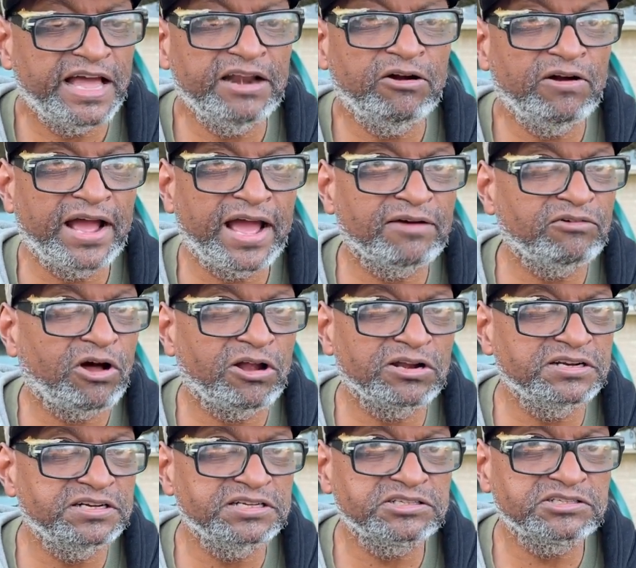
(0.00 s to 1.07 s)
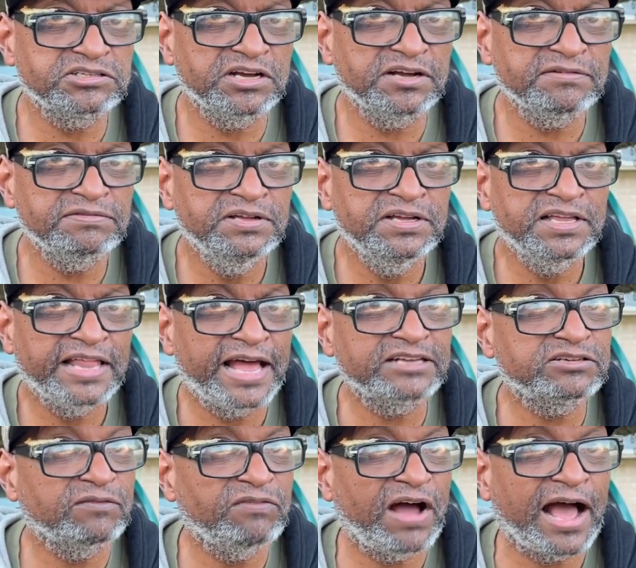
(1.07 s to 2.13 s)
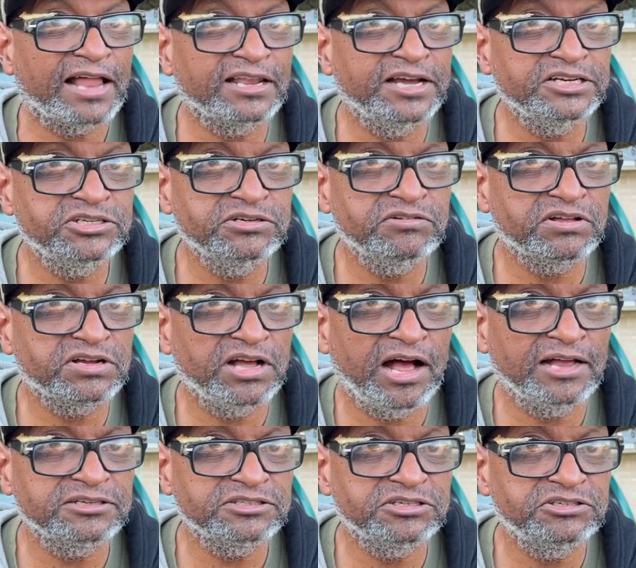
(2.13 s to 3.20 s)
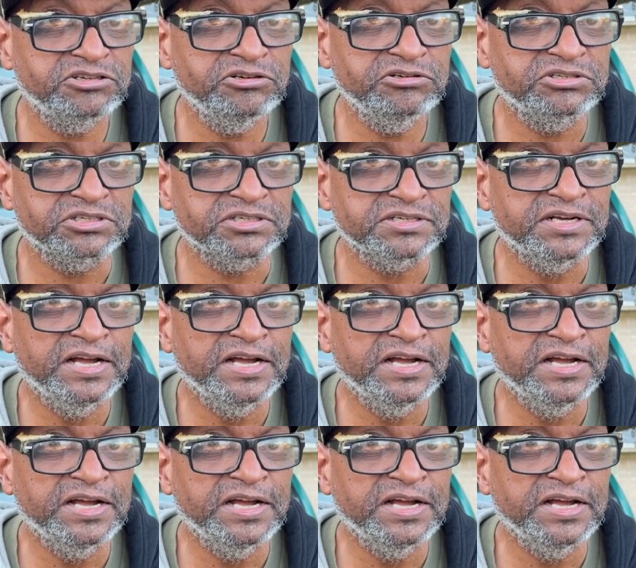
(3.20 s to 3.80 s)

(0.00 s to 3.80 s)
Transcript: They don't have all of this stuff. That's a violation of the Constitution.